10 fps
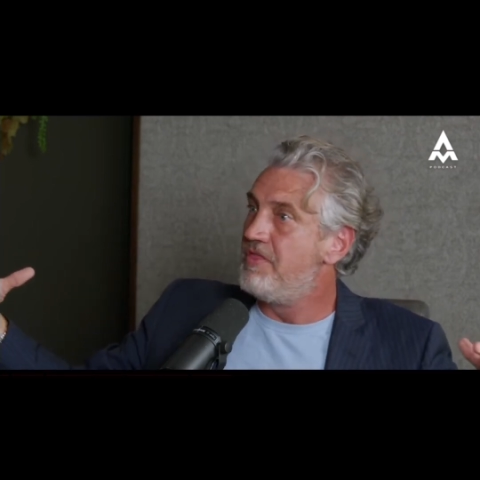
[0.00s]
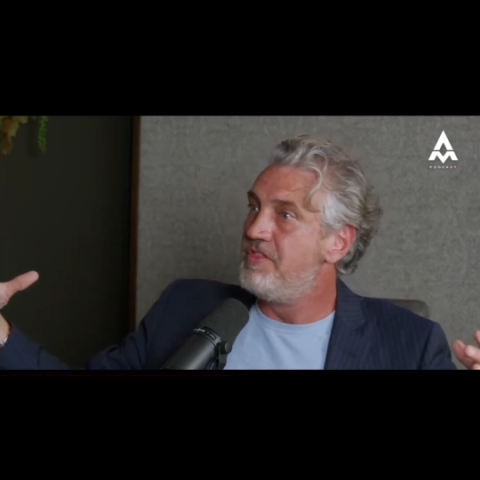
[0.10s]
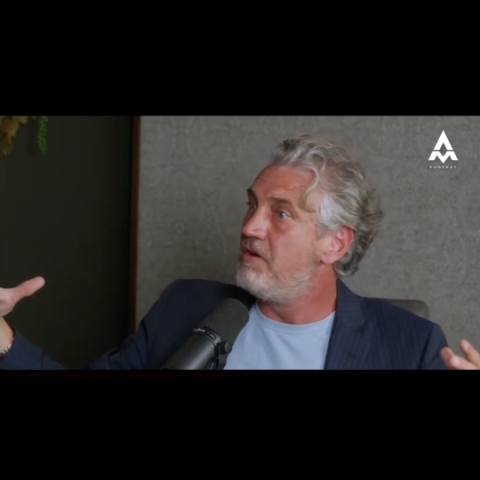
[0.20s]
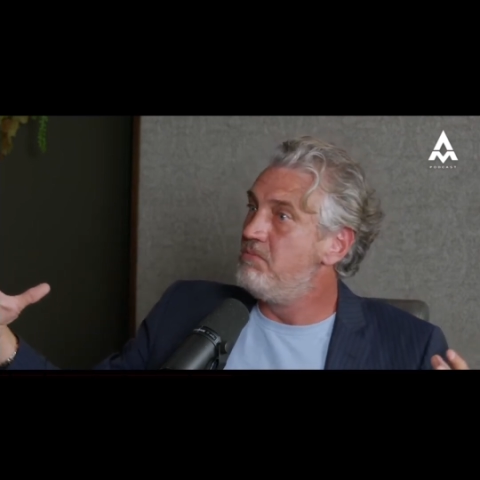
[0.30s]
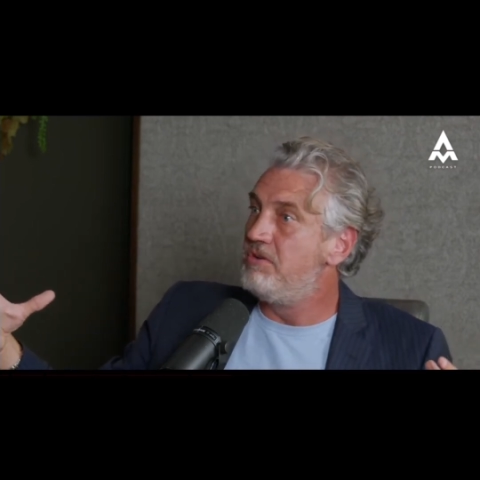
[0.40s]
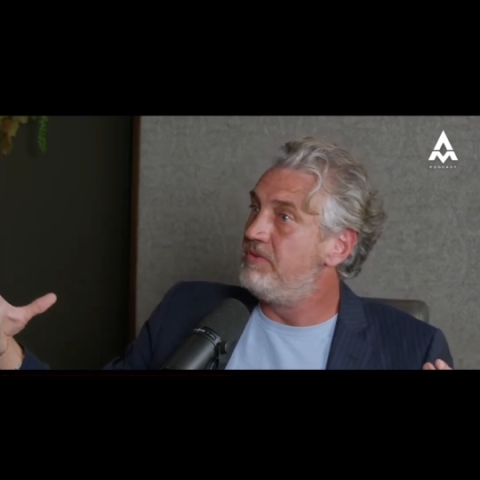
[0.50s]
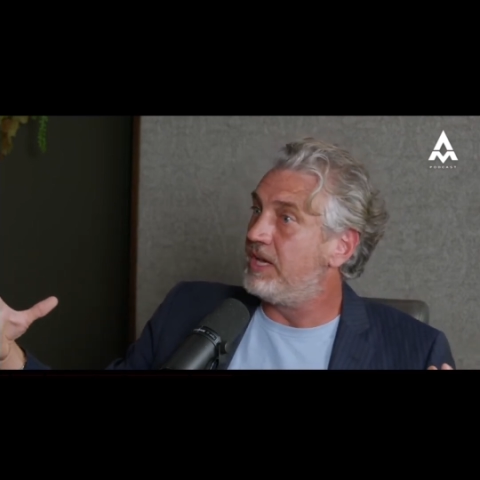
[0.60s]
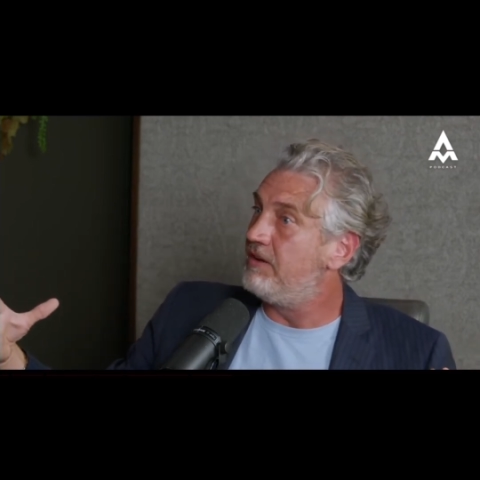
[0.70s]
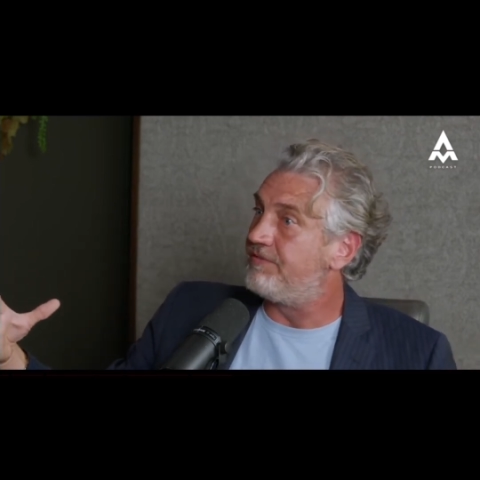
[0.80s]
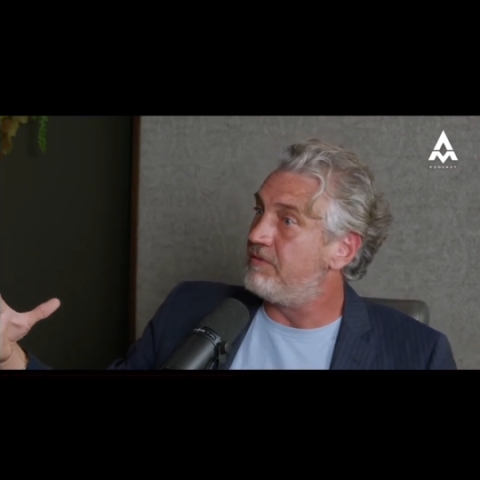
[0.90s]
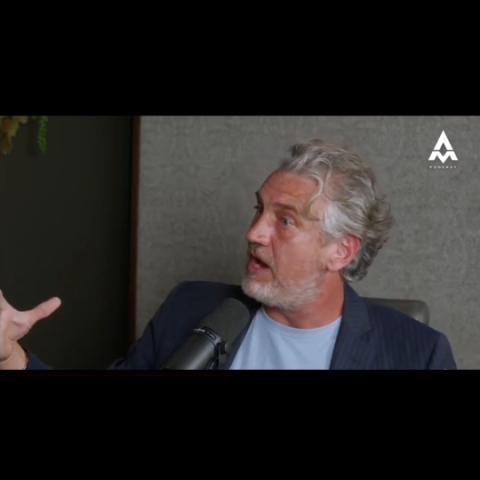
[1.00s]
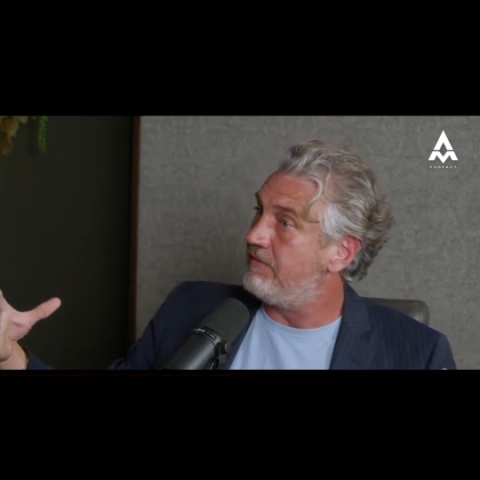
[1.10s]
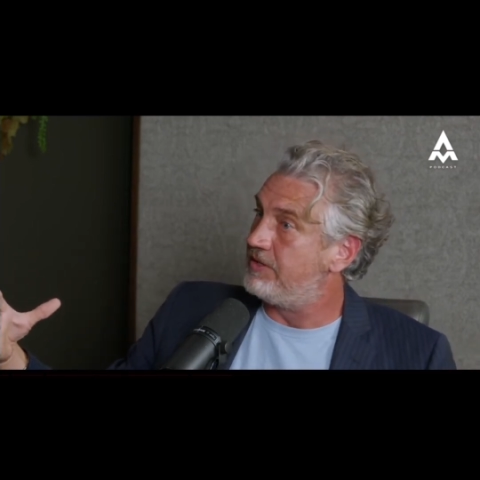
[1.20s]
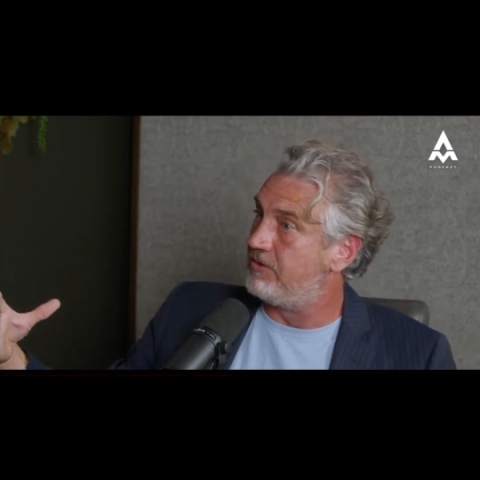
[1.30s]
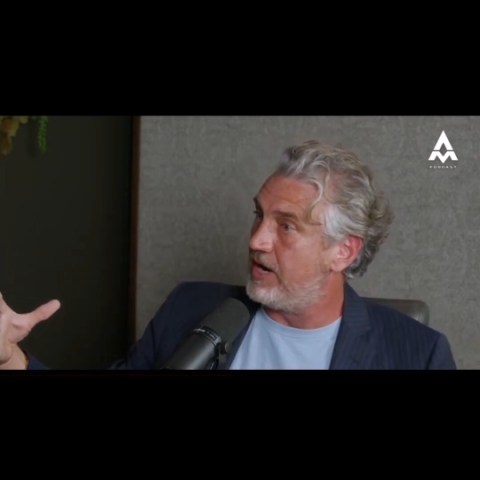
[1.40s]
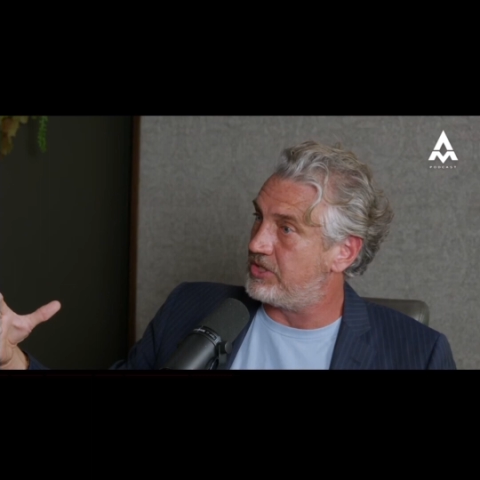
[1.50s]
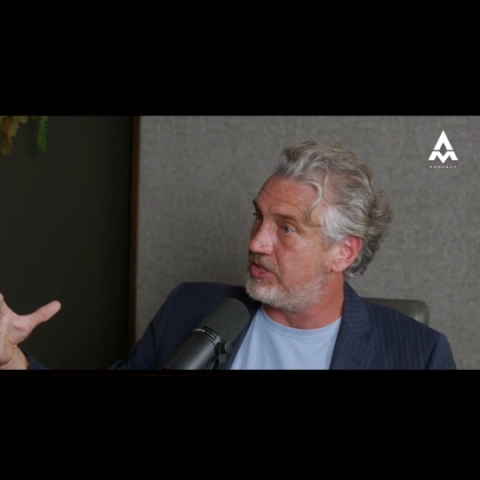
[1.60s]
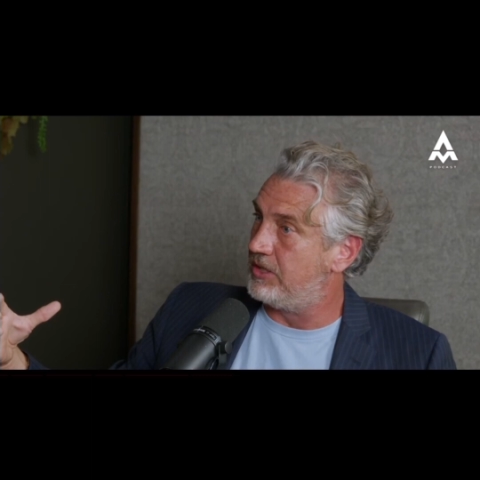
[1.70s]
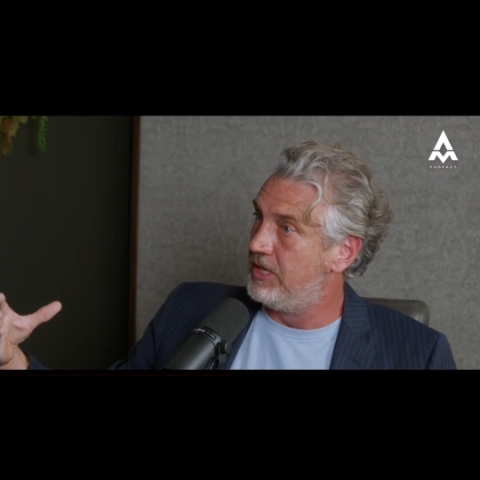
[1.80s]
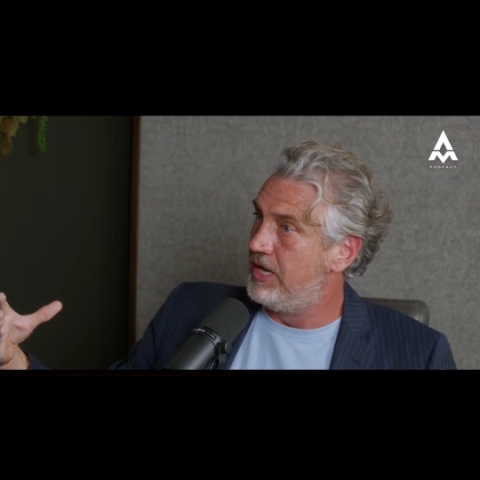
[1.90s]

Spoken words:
They're moving in from every direction.